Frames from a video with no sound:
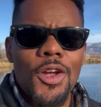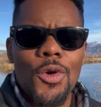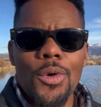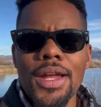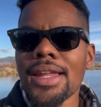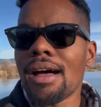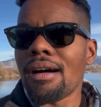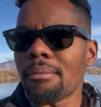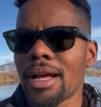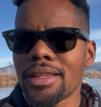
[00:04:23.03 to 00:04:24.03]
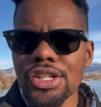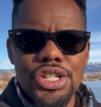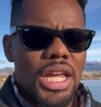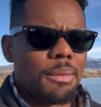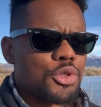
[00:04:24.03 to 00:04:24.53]
Right now, I'm at the
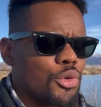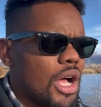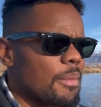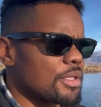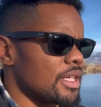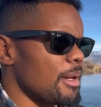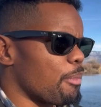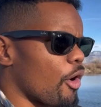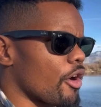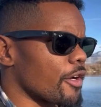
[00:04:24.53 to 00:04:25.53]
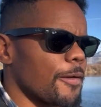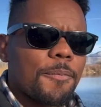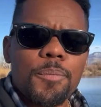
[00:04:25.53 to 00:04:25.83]
James Robb State Park.